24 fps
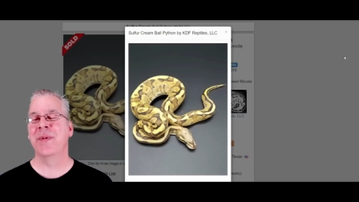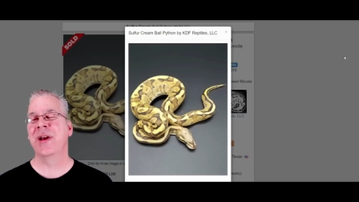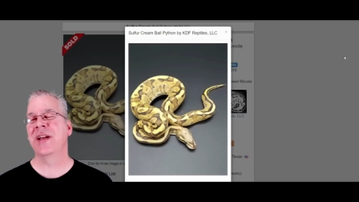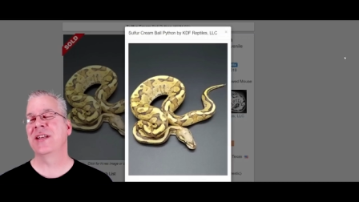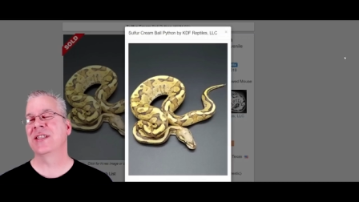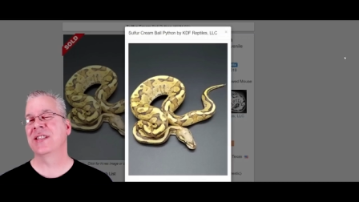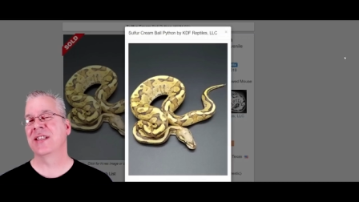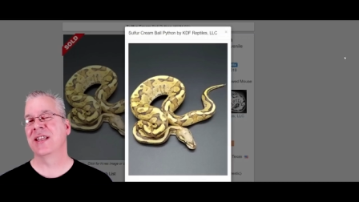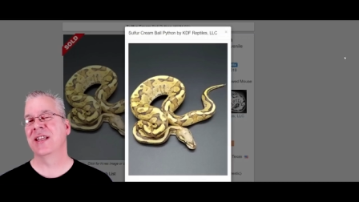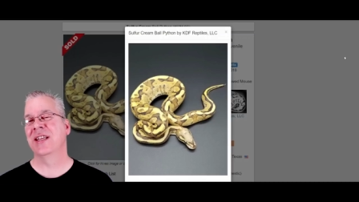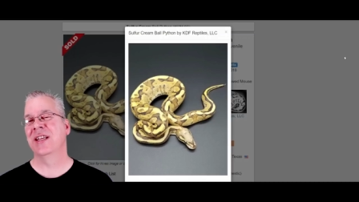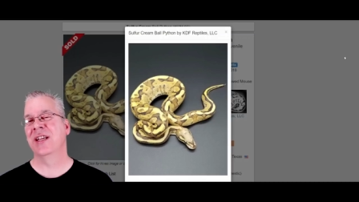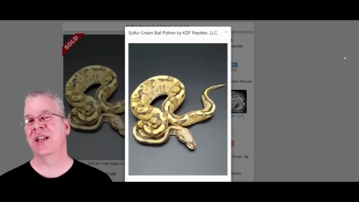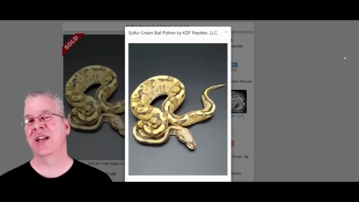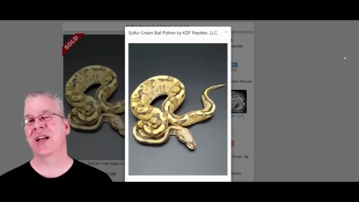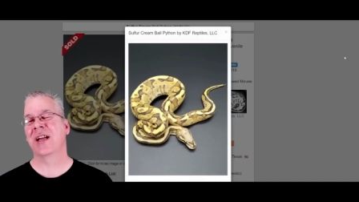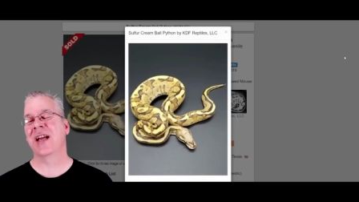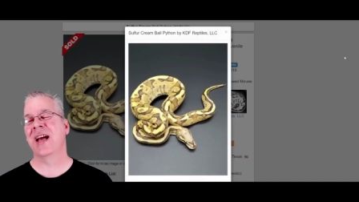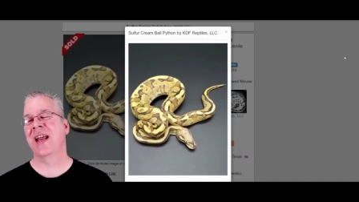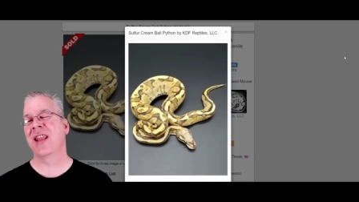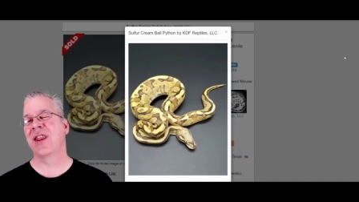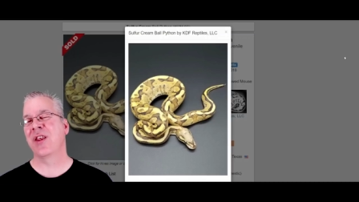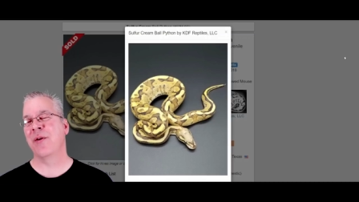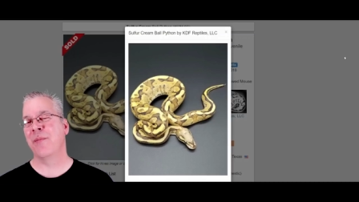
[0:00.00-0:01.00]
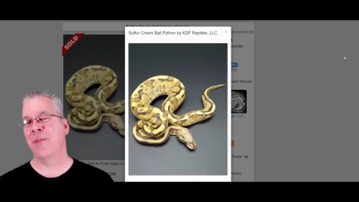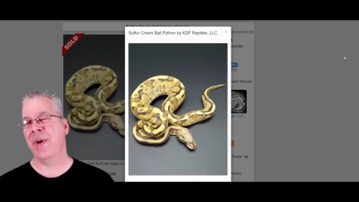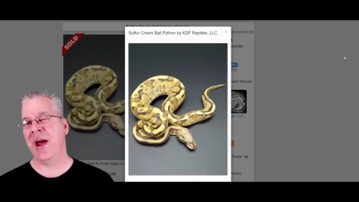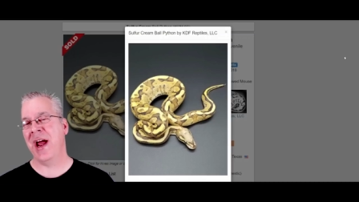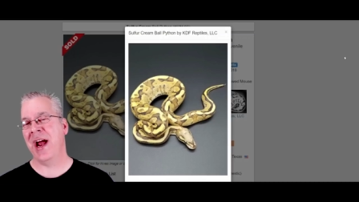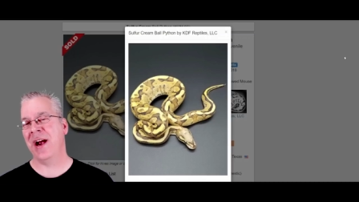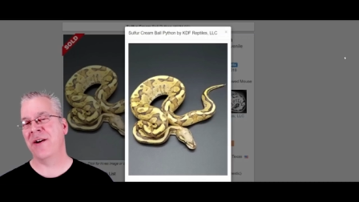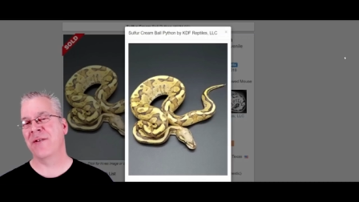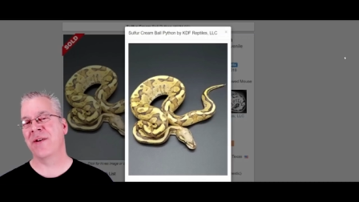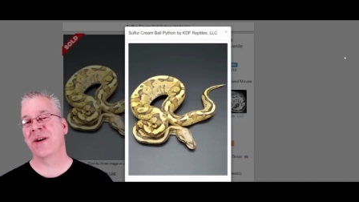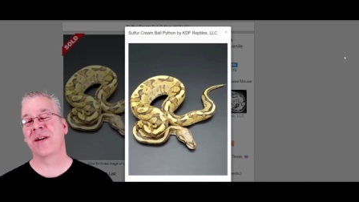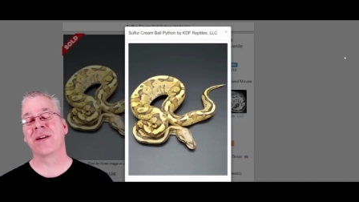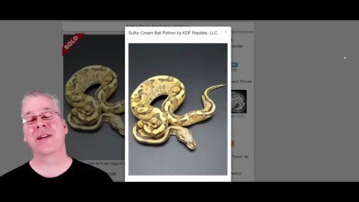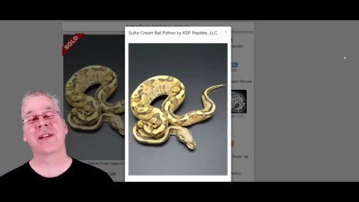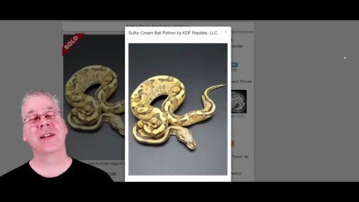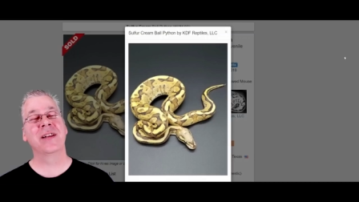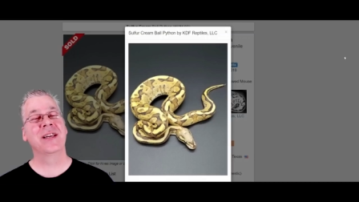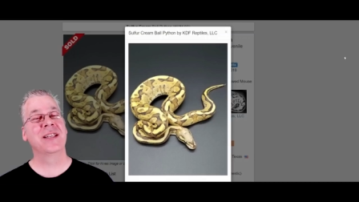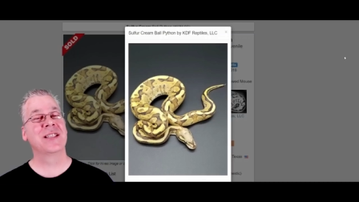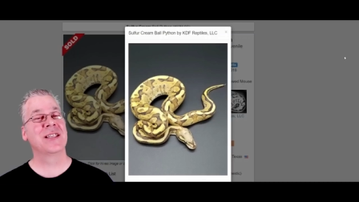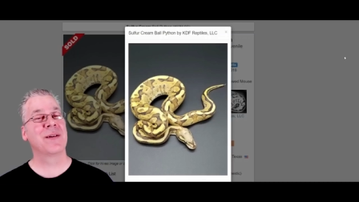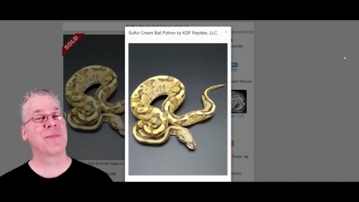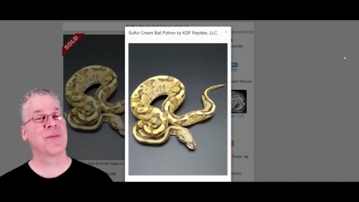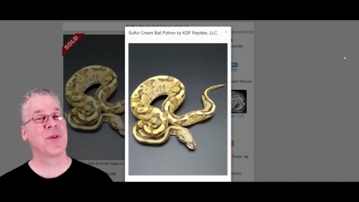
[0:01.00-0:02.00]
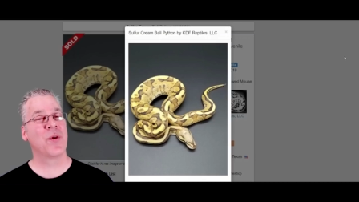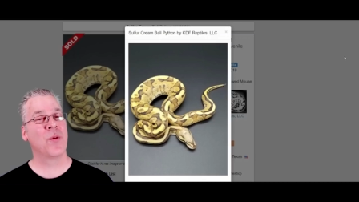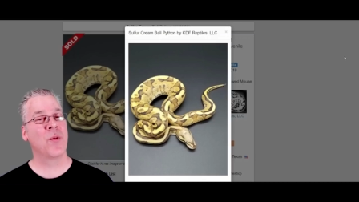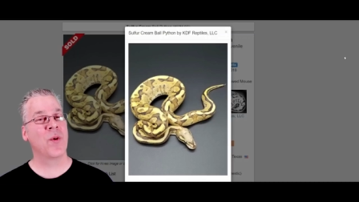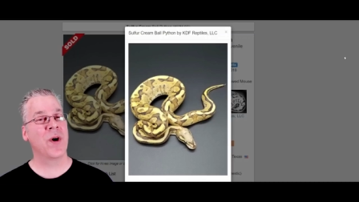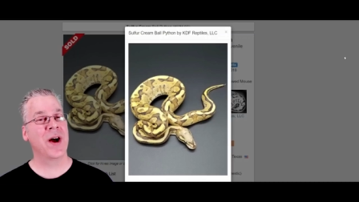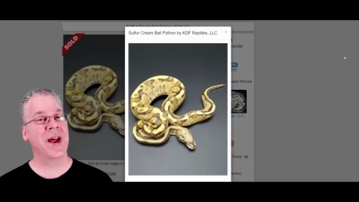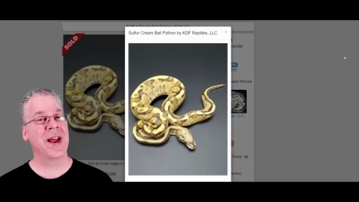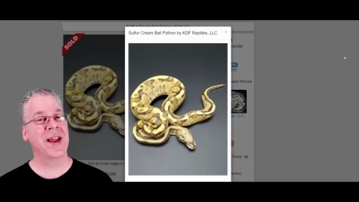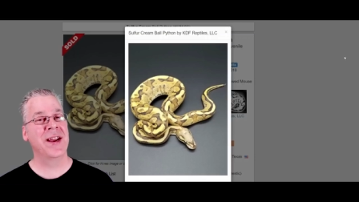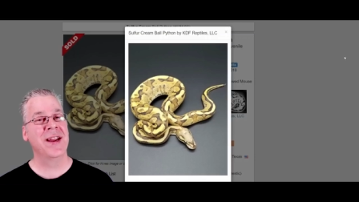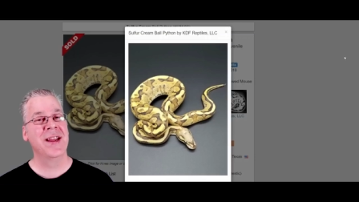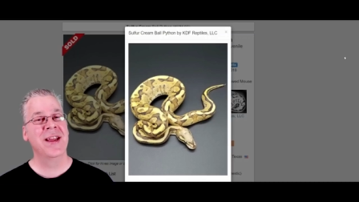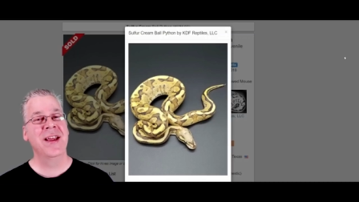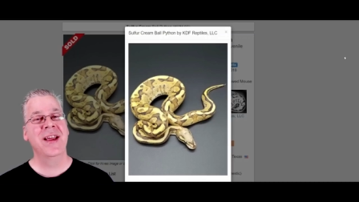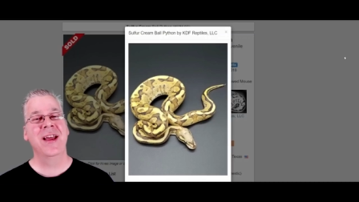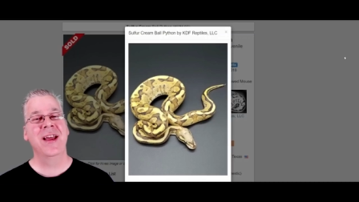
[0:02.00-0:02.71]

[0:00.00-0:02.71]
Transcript: makes it, you know, kind of the background, cleans up the white